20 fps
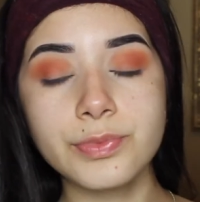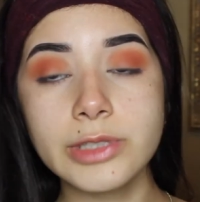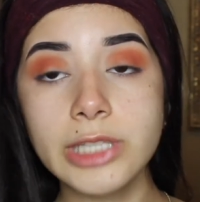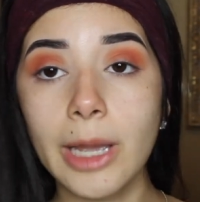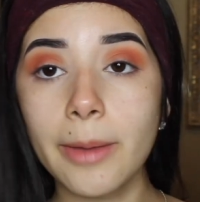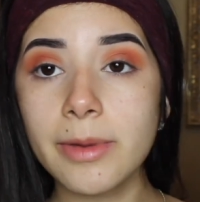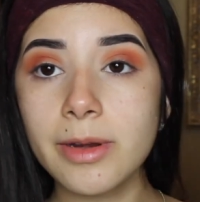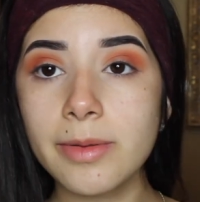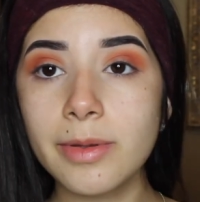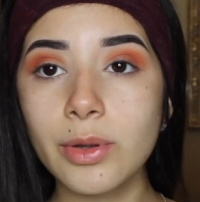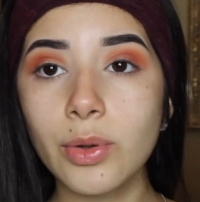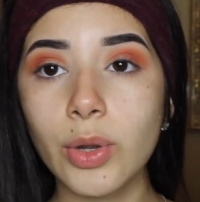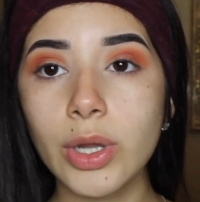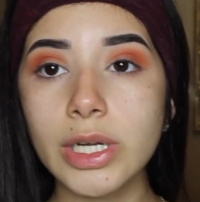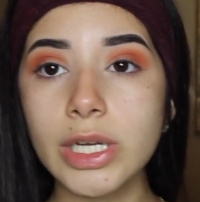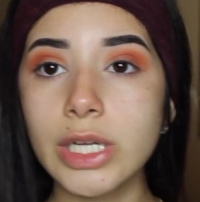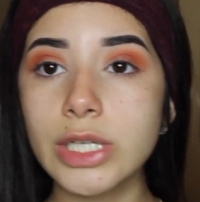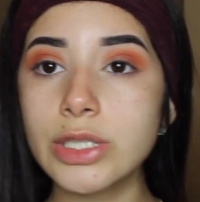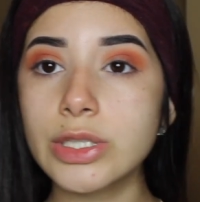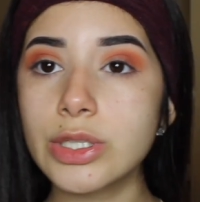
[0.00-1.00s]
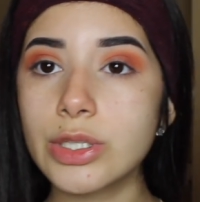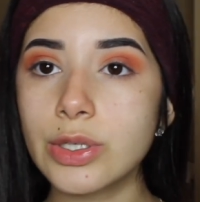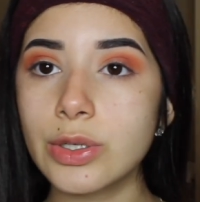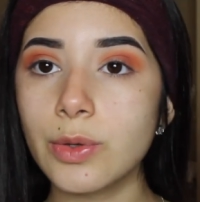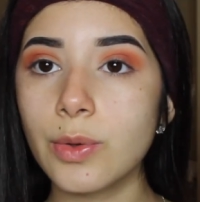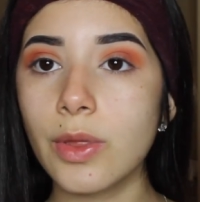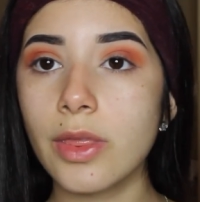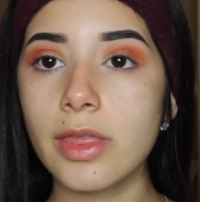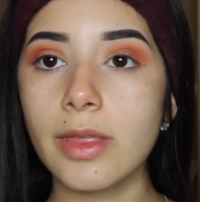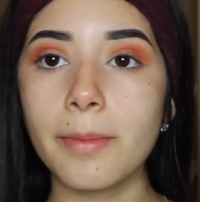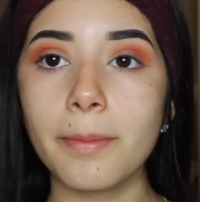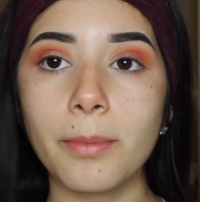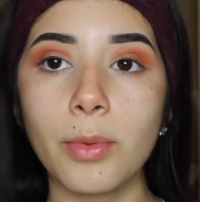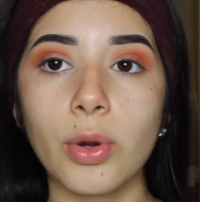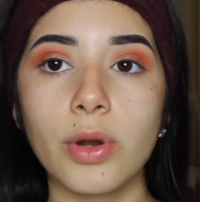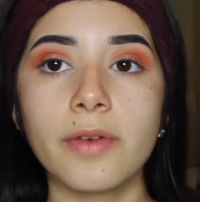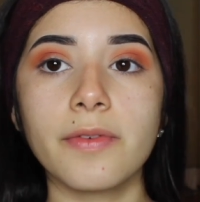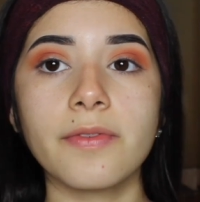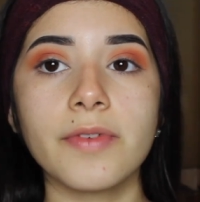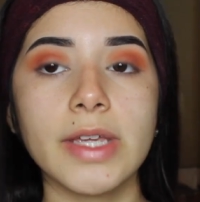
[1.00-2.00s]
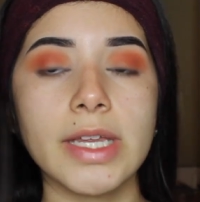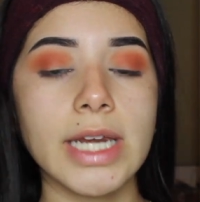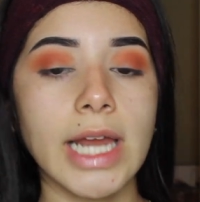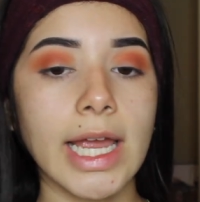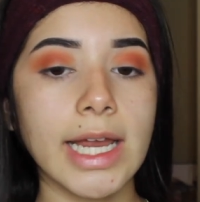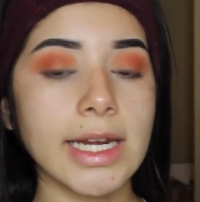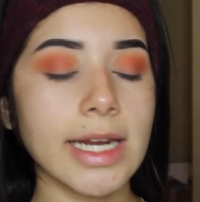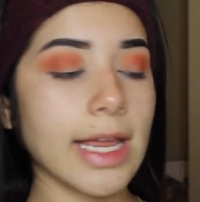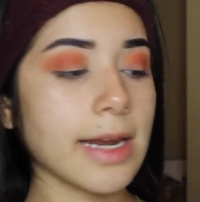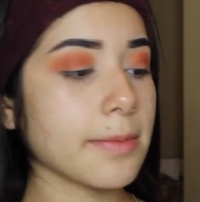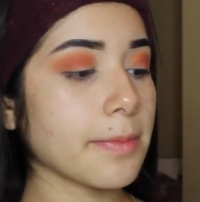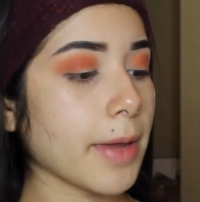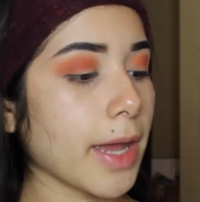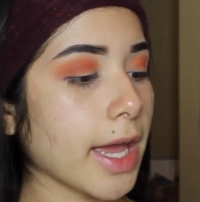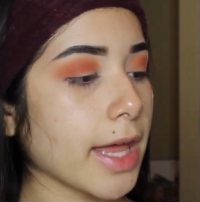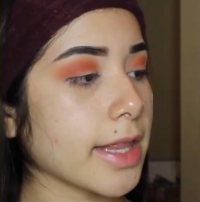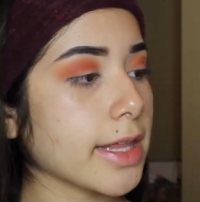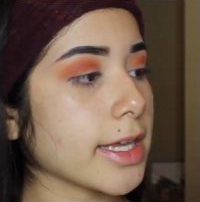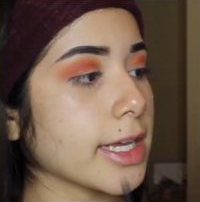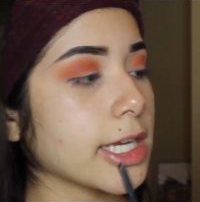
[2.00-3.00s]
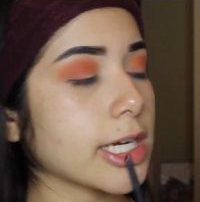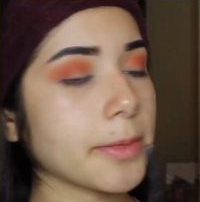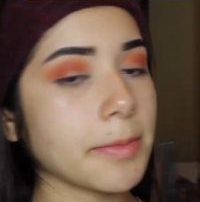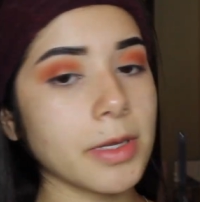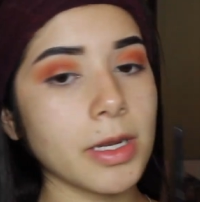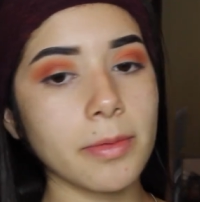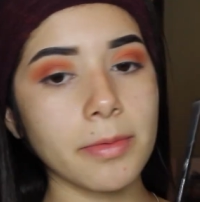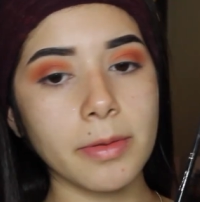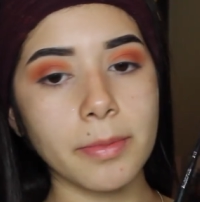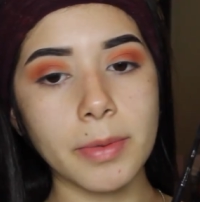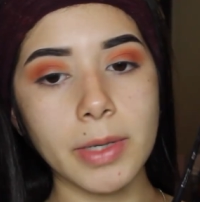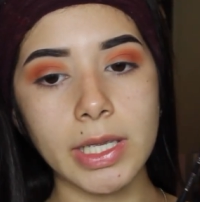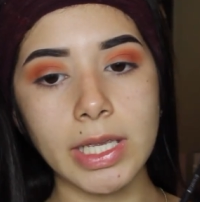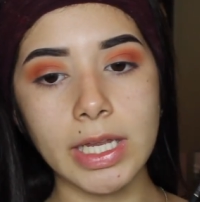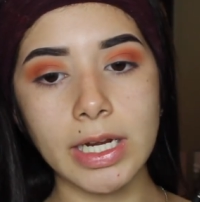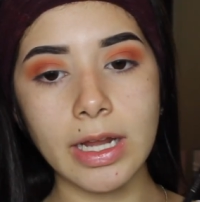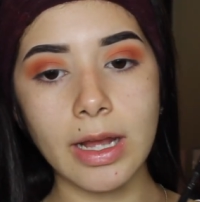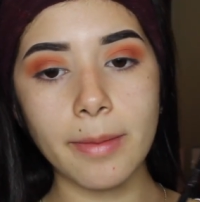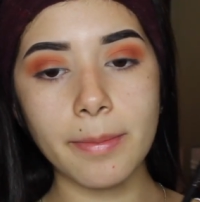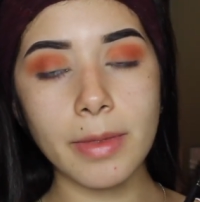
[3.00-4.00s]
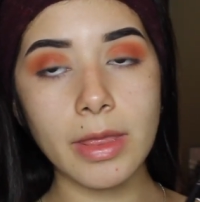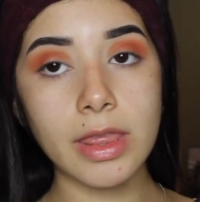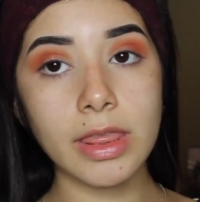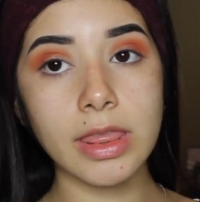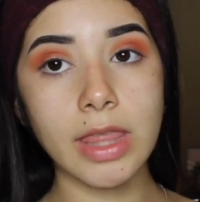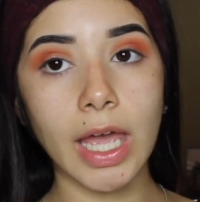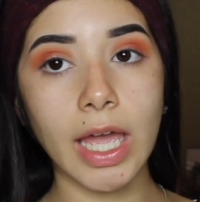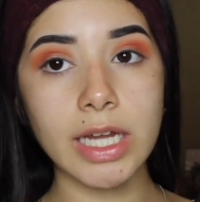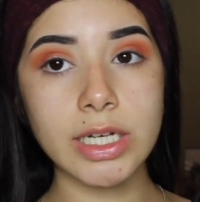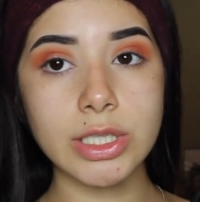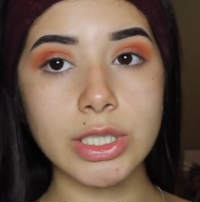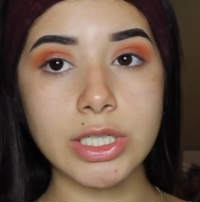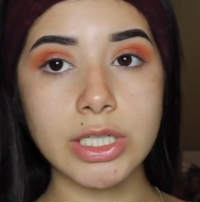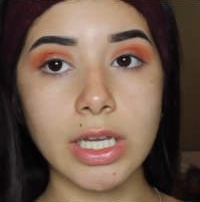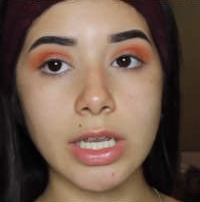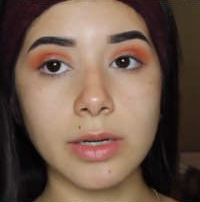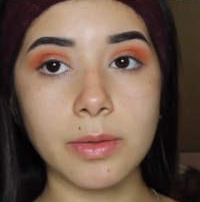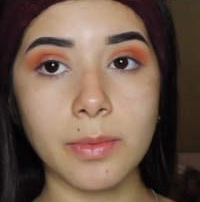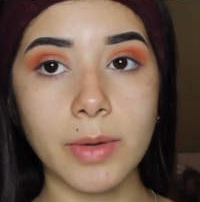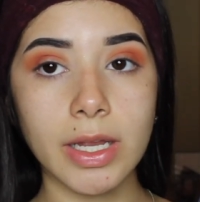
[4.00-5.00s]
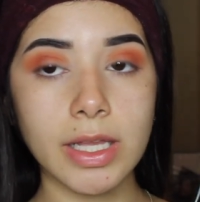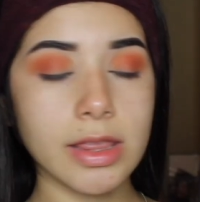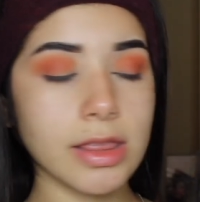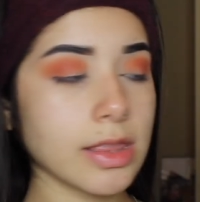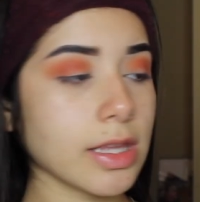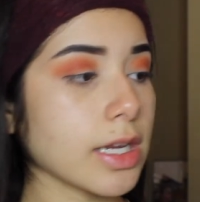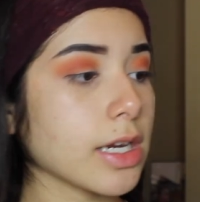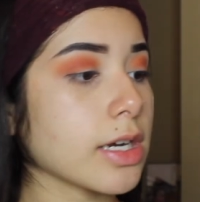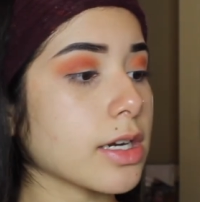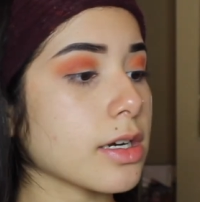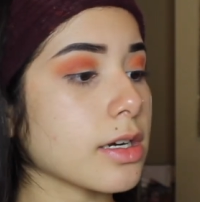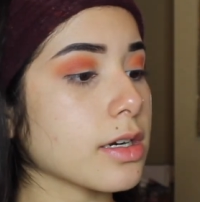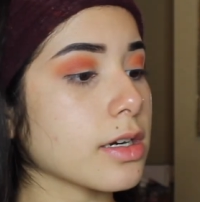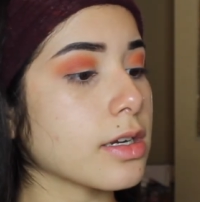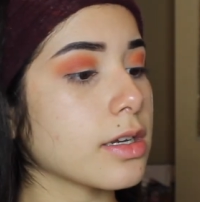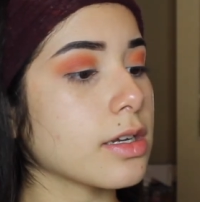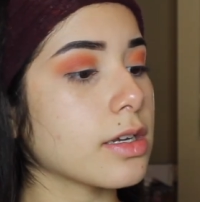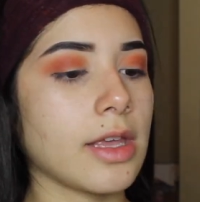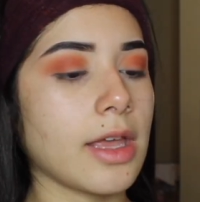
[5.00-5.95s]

Now I'm going to be going into the Morphe 9N palette, and I'm going to be picking up that shade right there.